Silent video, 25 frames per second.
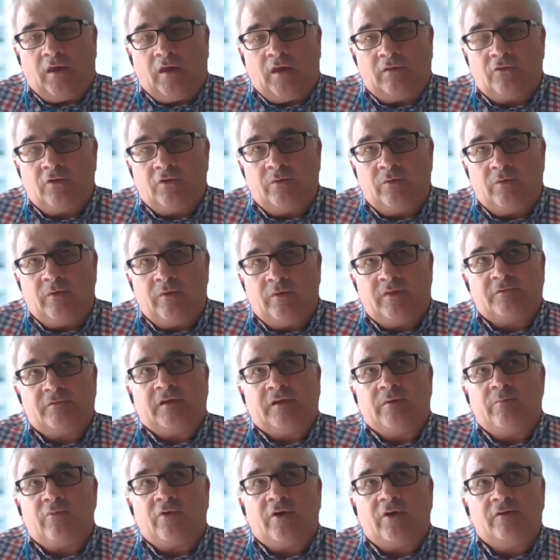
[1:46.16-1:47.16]
doing the
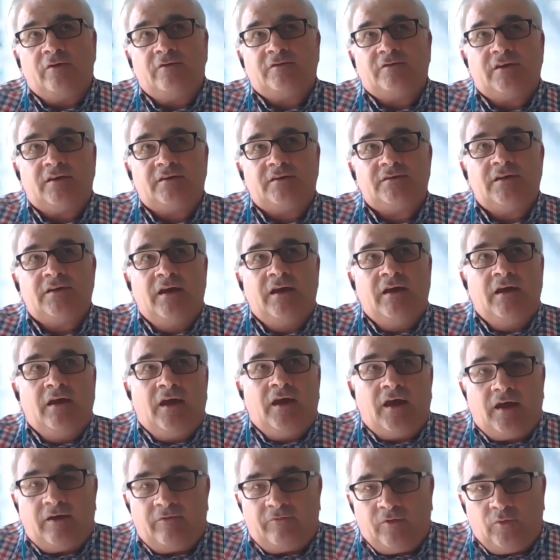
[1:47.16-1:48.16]
same process
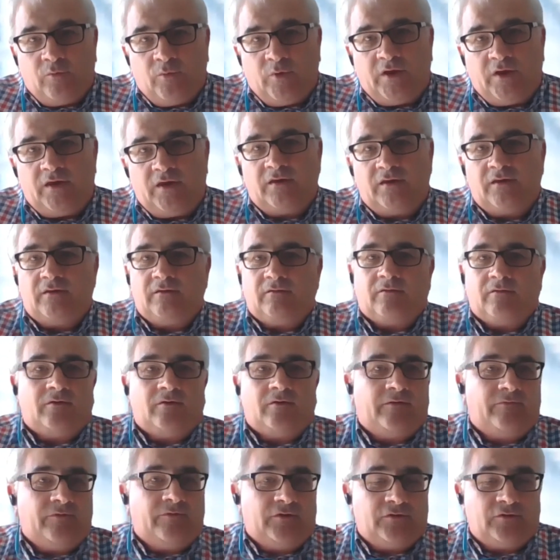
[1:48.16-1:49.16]
every week
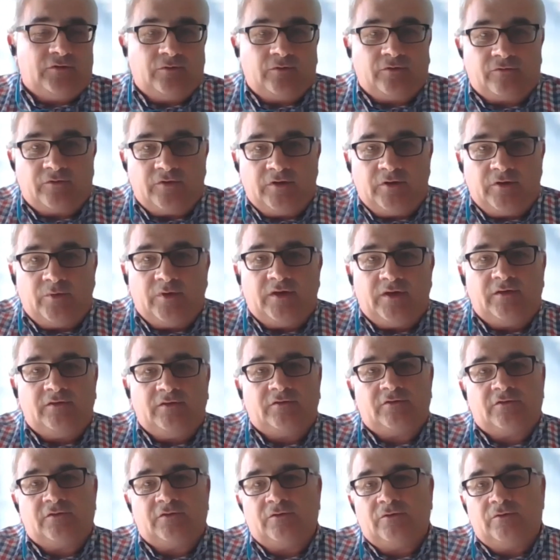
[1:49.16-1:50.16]
or every 2 or 3 weeks
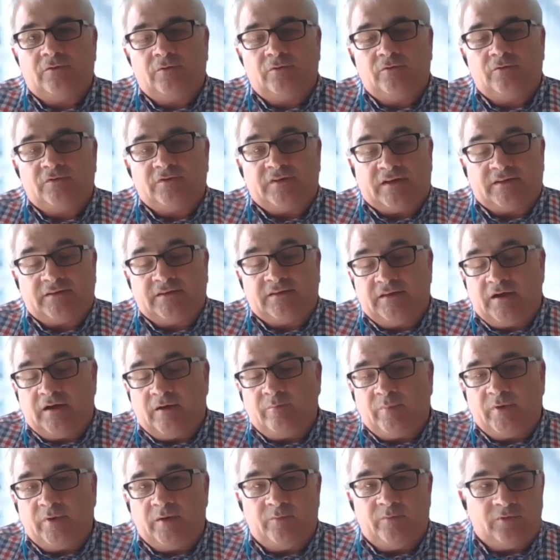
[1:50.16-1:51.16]
to setting
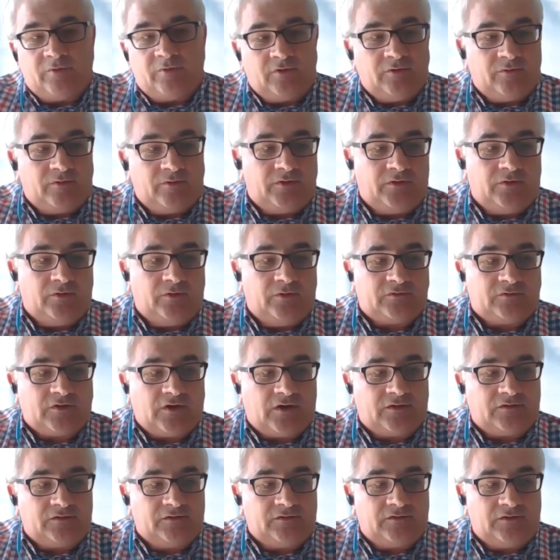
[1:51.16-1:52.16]
up people who are new
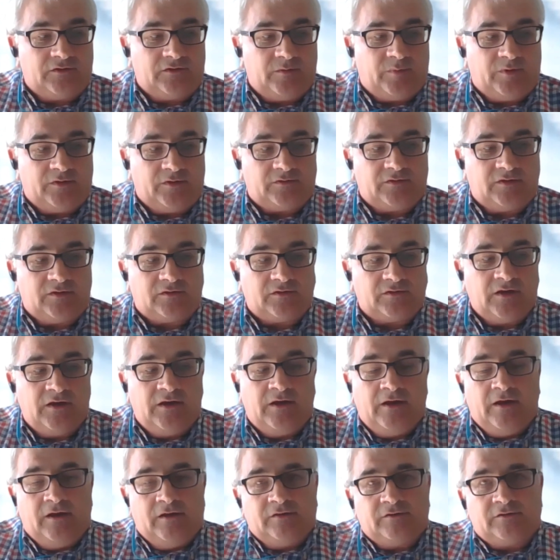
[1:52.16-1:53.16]
starters in the business.
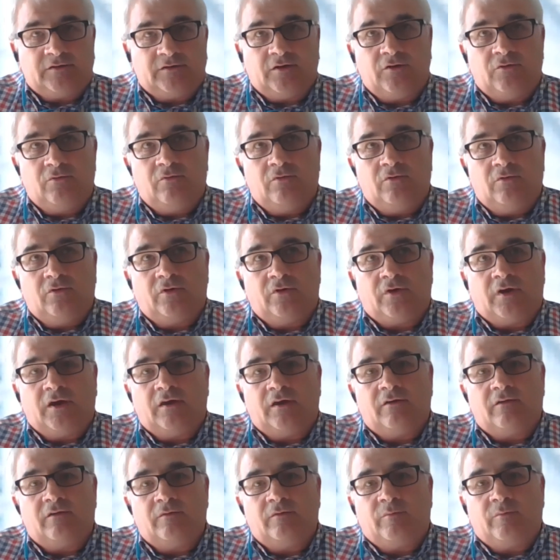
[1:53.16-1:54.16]
So
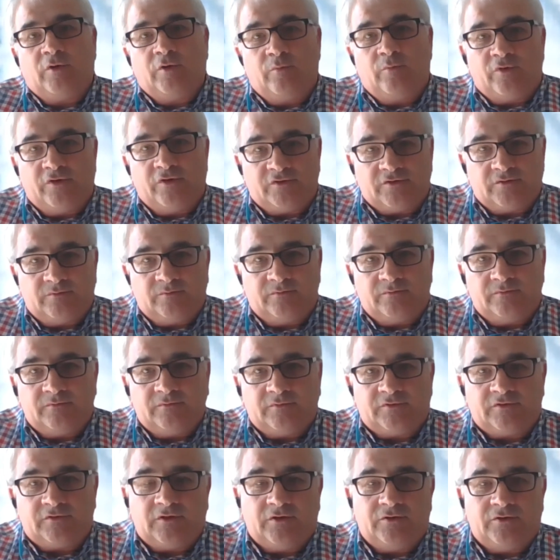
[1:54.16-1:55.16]
looking at the Blue Prism
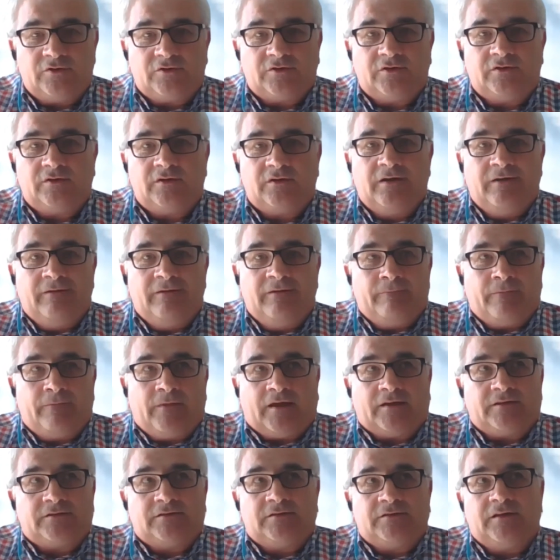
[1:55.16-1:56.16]
solution,
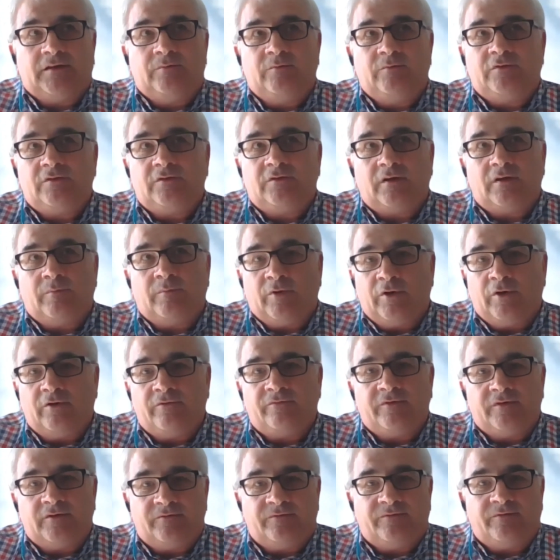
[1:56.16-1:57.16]
that seemed a
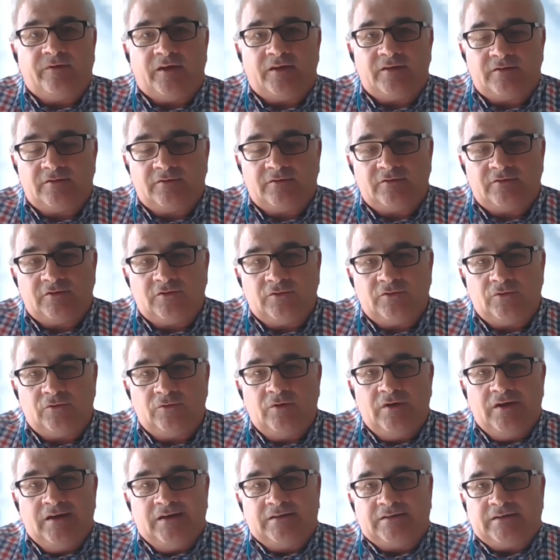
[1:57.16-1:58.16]
perfect fit to
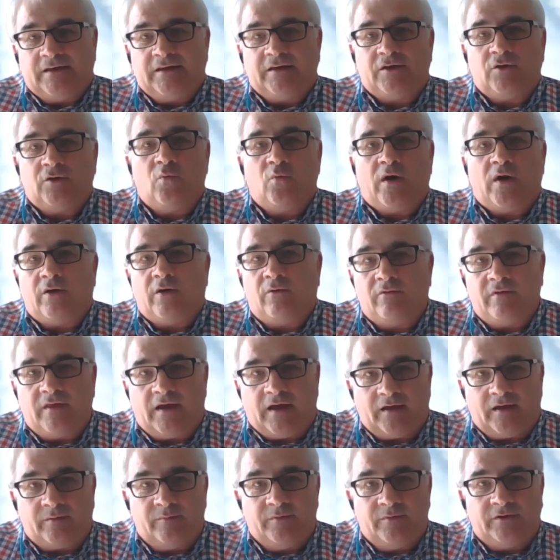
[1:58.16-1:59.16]
take away all
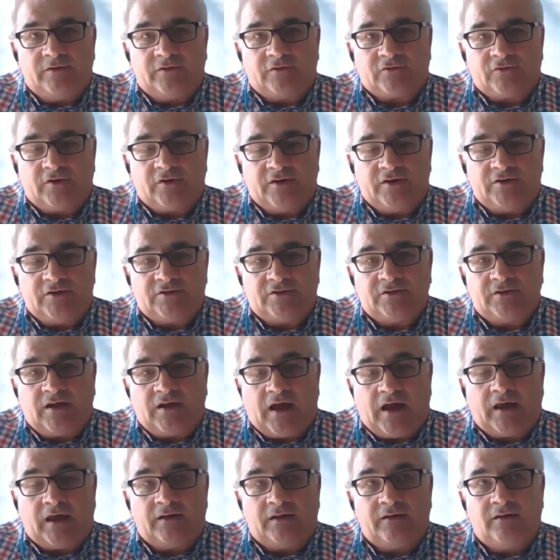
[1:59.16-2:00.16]
that administration
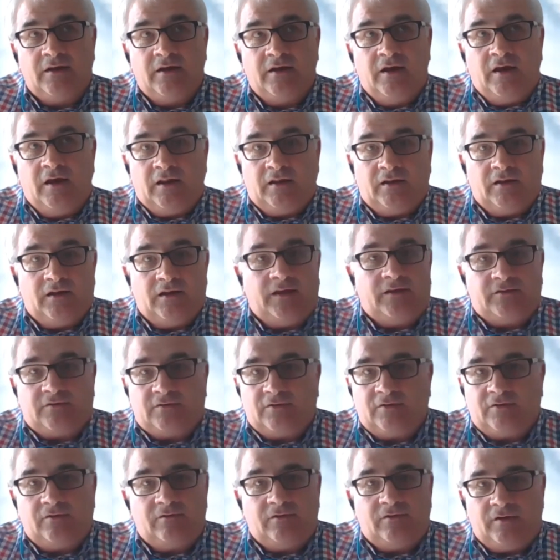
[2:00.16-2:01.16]
and lead
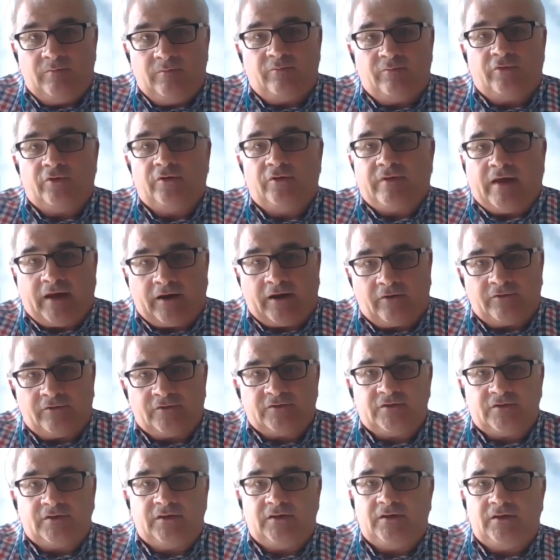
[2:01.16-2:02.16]
to the improved
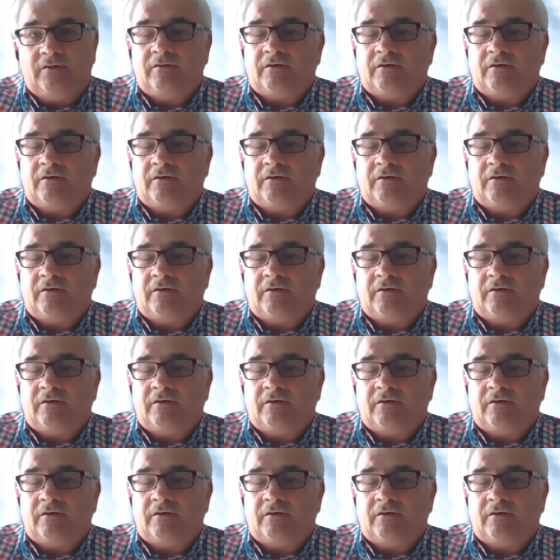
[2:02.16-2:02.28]
accuracy